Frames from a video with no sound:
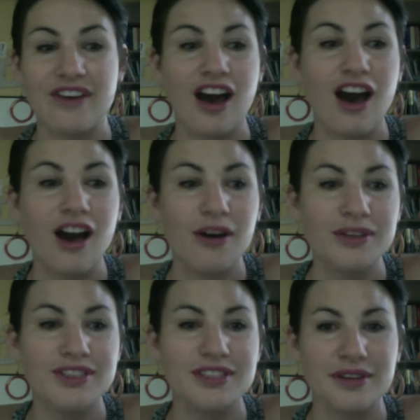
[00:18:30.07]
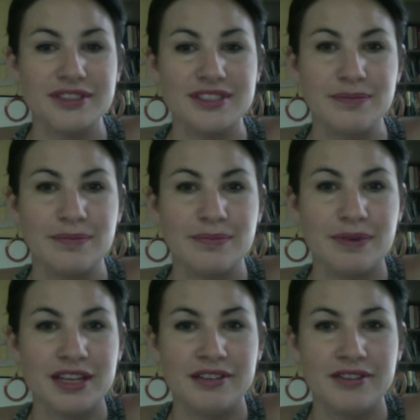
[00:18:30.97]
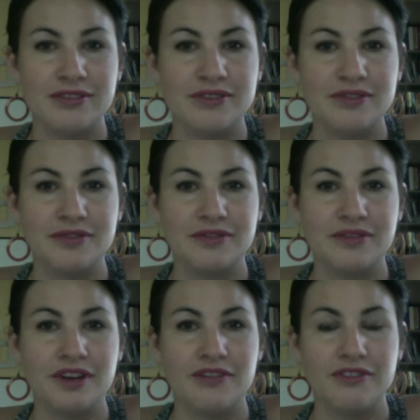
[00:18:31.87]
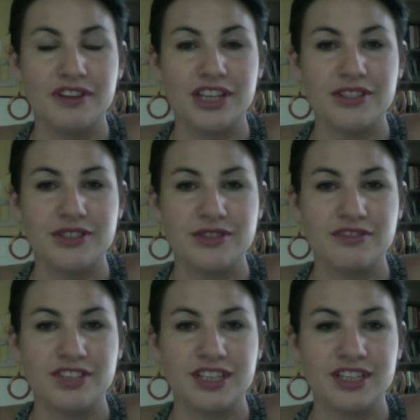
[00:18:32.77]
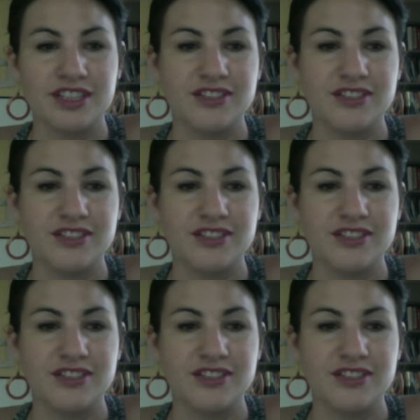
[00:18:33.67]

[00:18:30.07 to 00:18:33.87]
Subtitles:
always been a voracious reader.